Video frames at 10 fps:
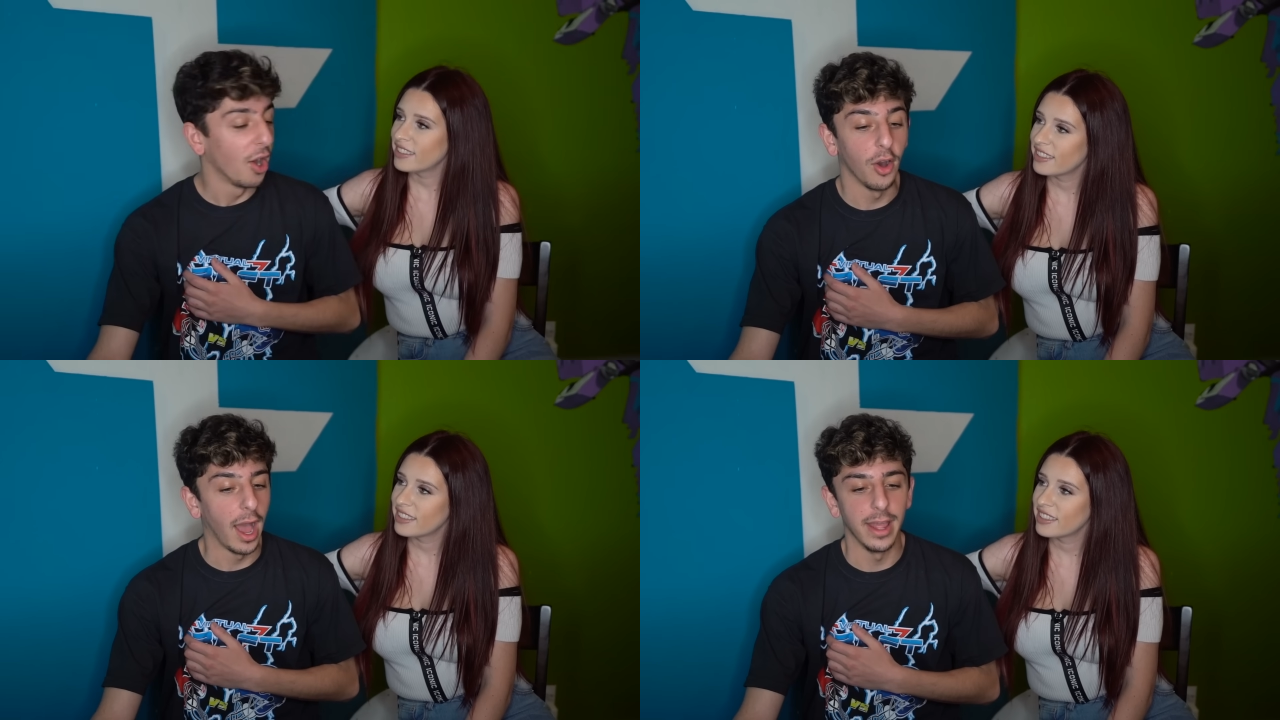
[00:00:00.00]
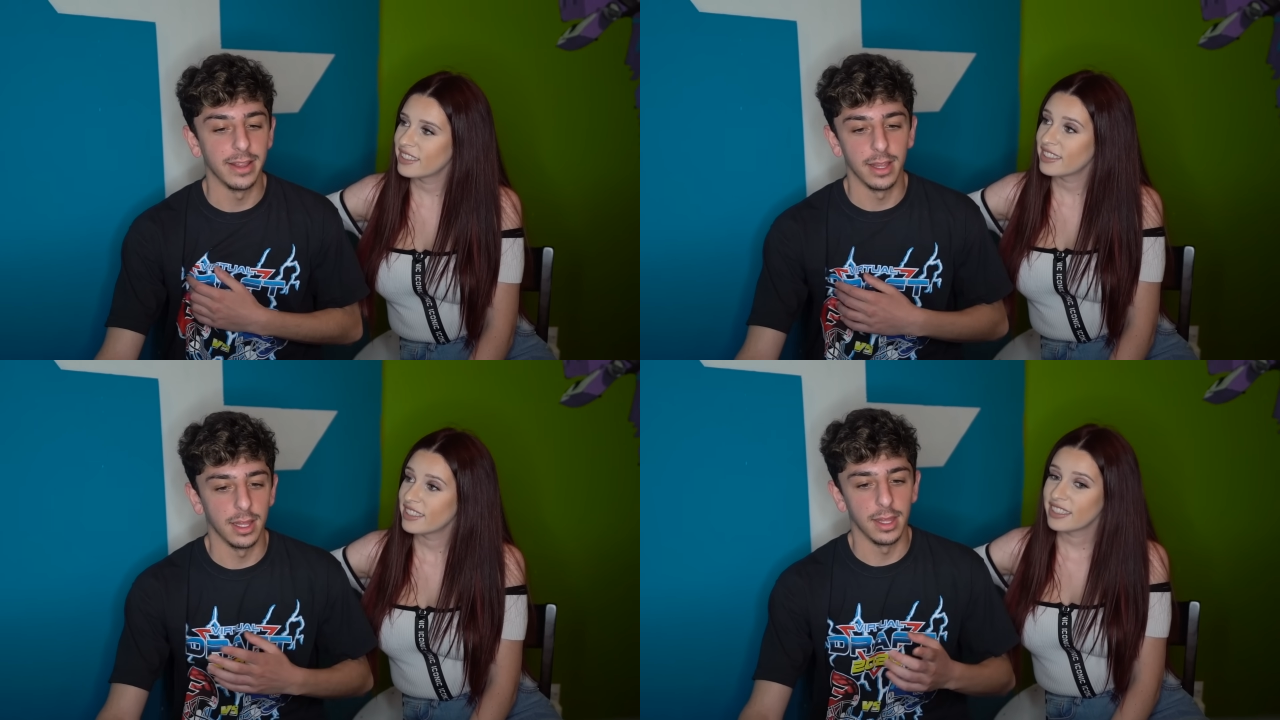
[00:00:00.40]
Speaker 1: No, I,
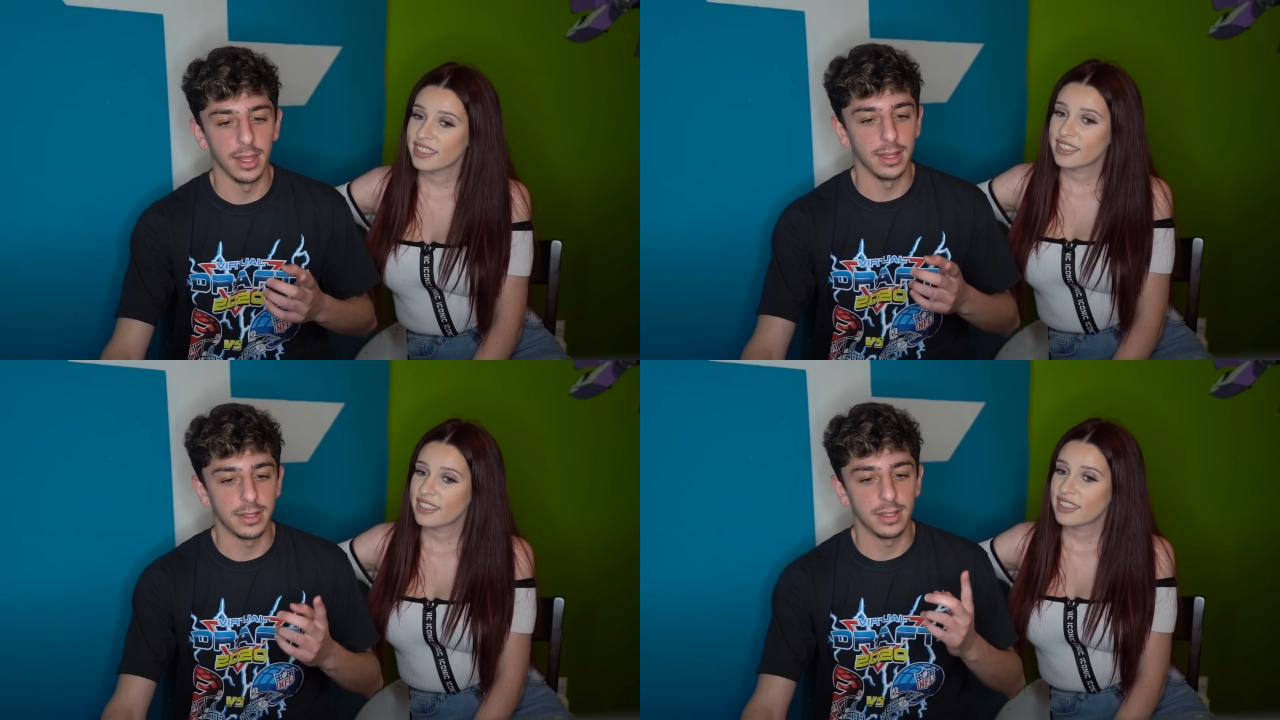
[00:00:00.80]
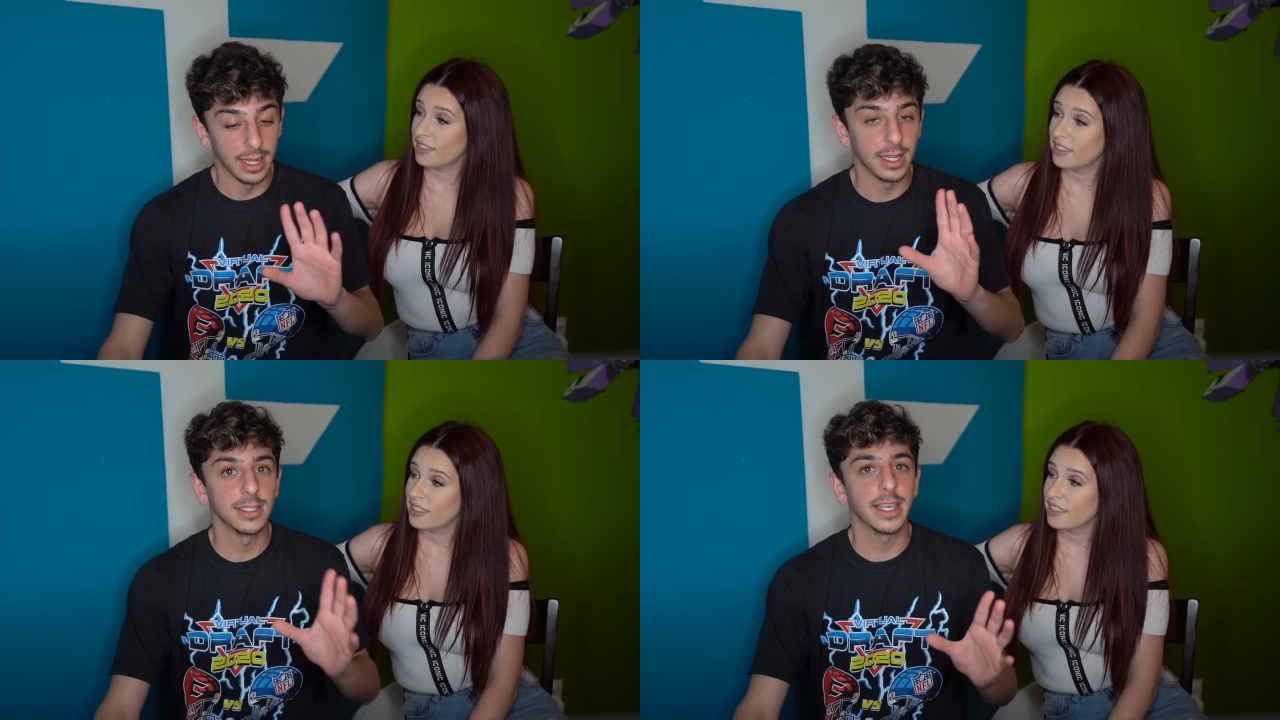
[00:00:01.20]
it, that
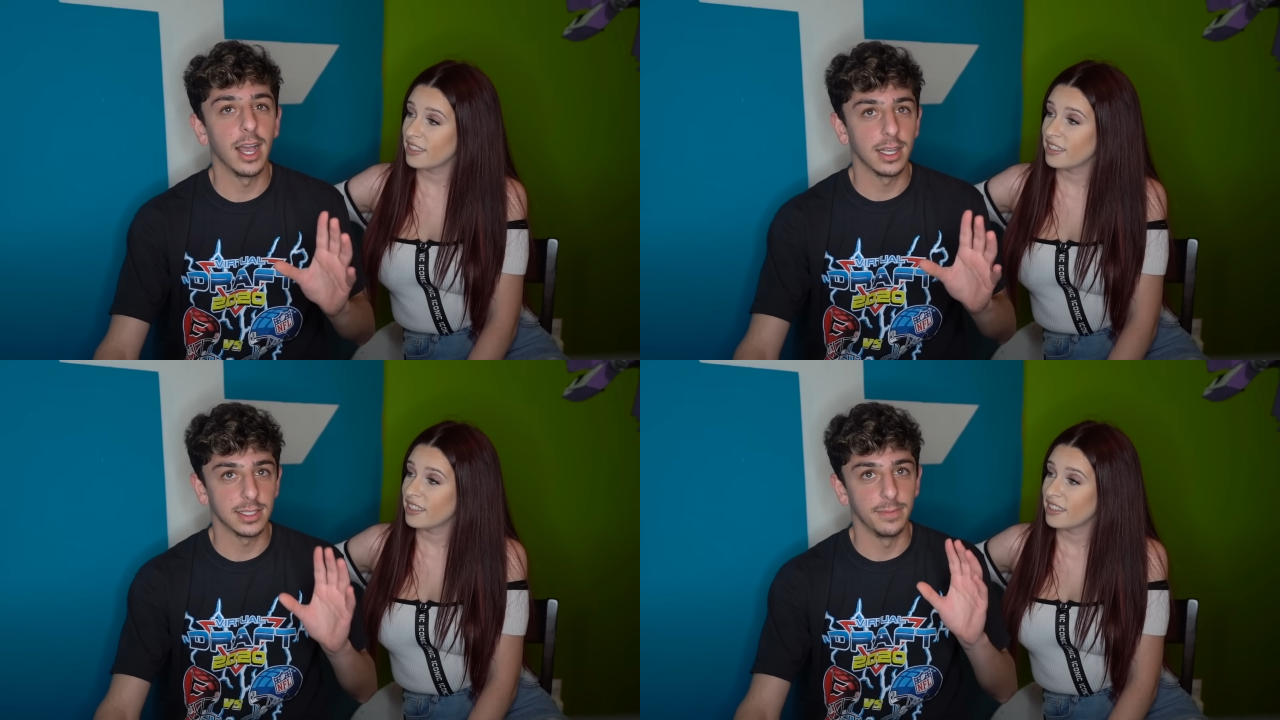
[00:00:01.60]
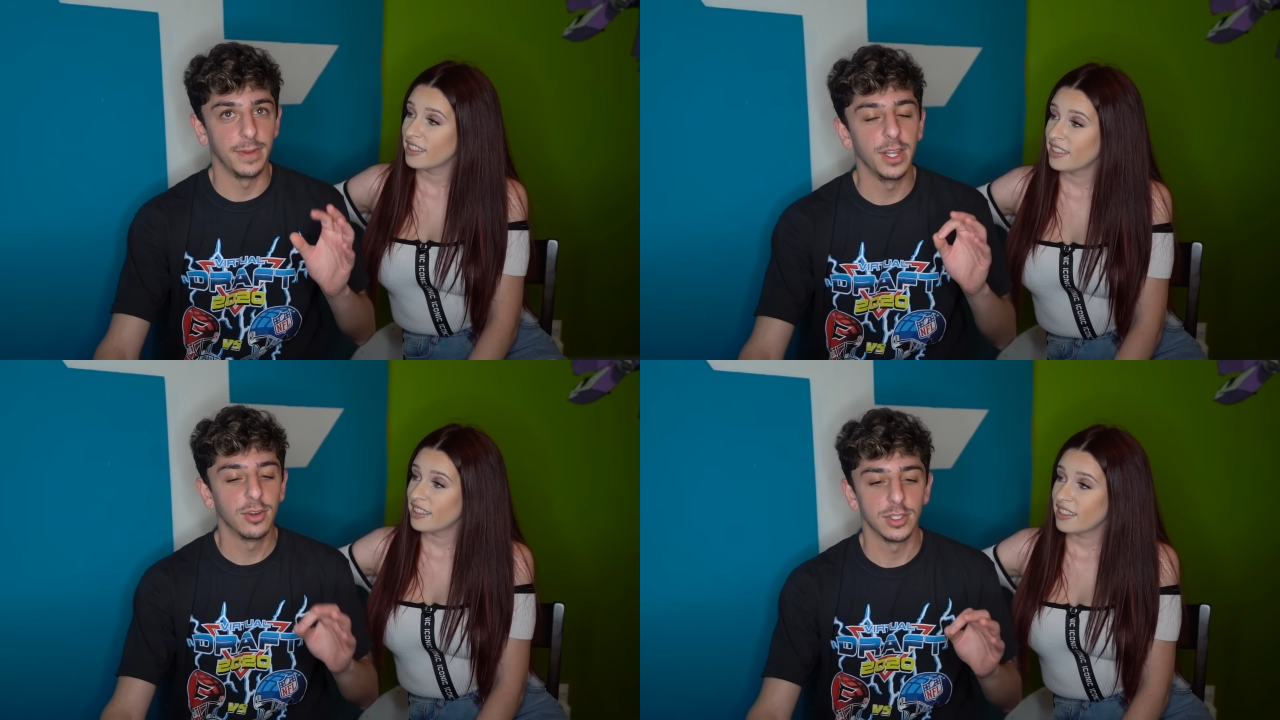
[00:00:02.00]
doesn't count because the
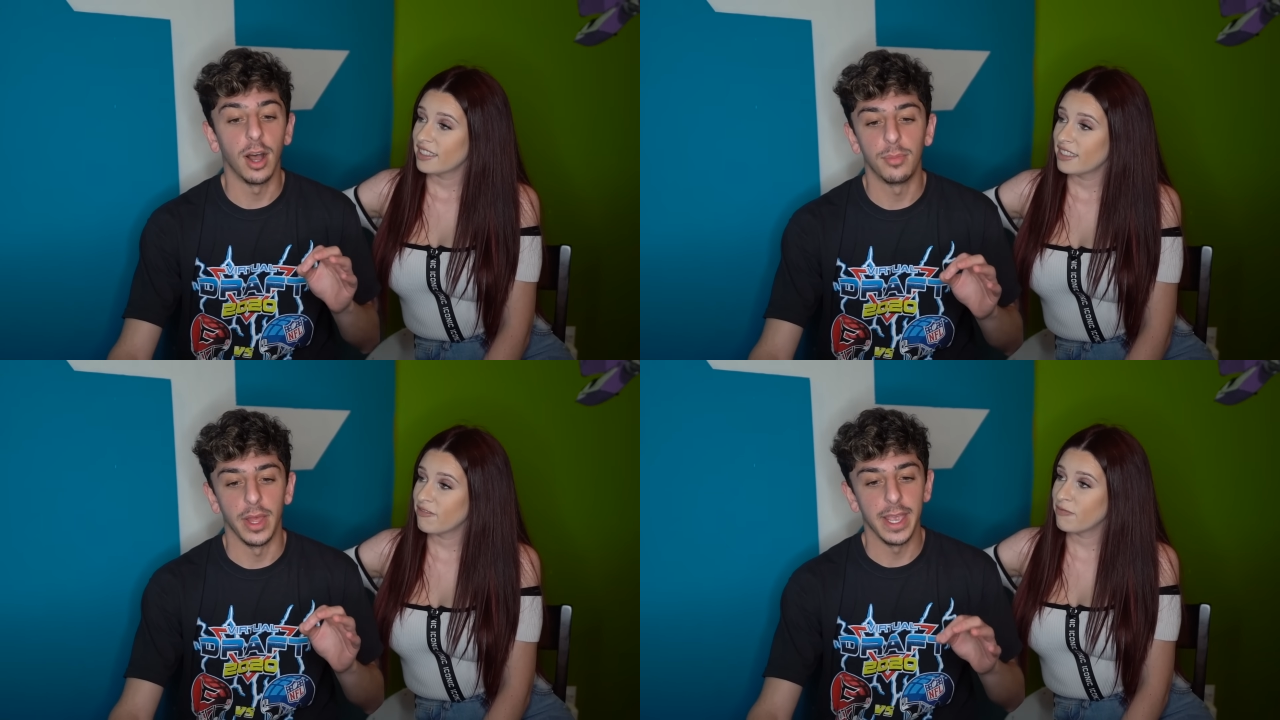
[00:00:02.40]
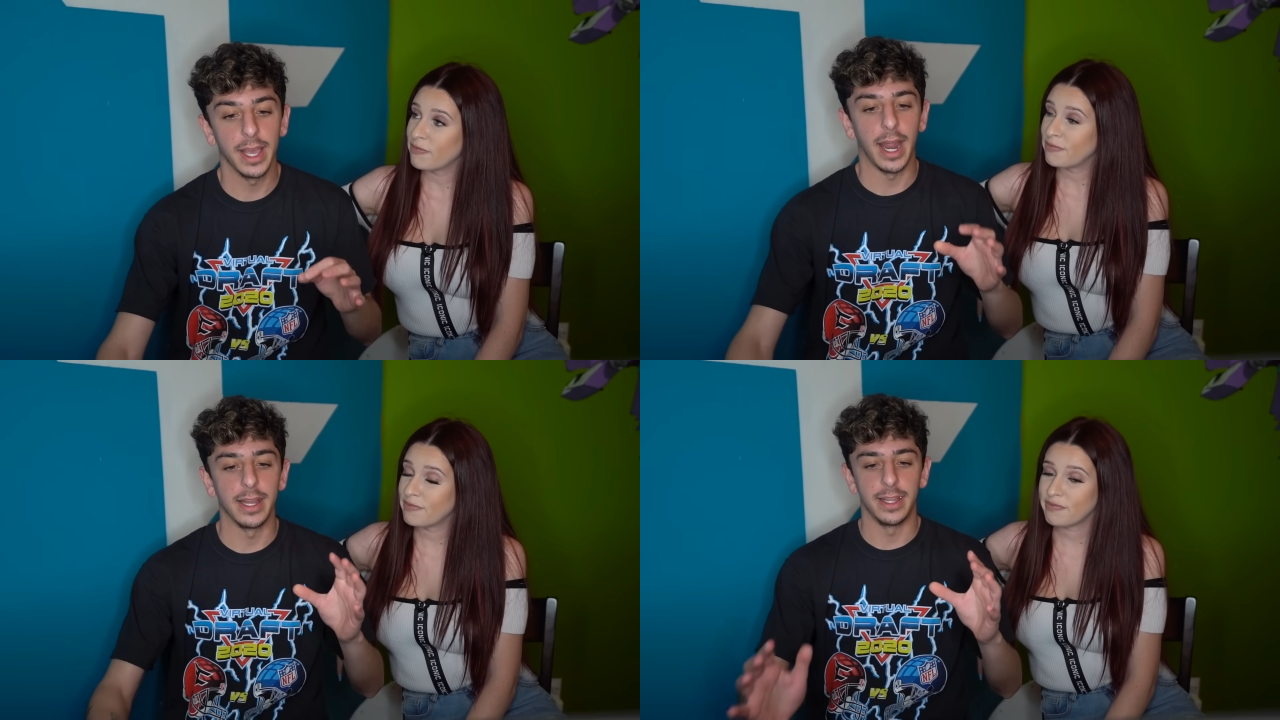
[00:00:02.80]
video is not playing and I